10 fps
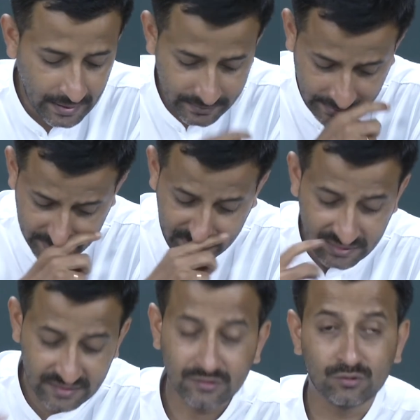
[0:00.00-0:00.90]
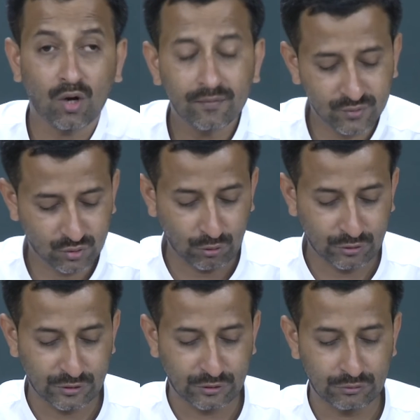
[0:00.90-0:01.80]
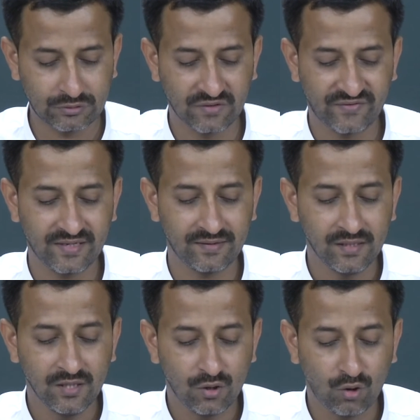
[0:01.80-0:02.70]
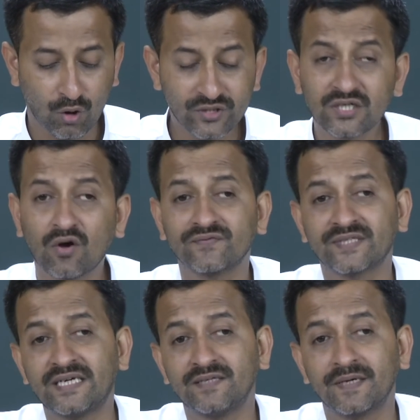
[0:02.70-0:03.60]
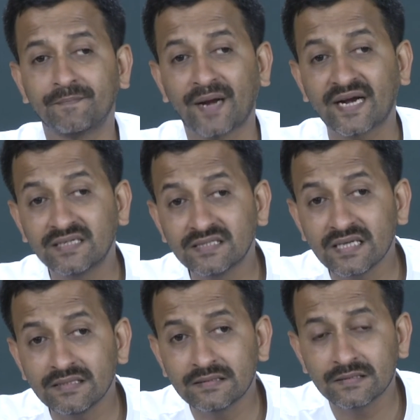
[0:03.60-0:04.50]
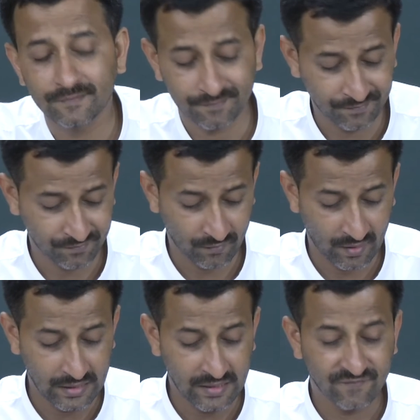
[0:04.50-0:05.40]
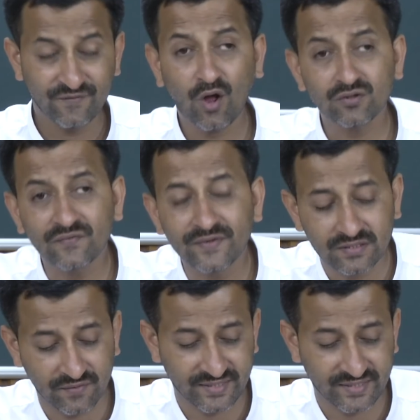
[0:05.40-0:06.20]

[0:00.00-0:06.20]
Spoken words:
Since these norms constitute the very logic of scientific practices, philosophers of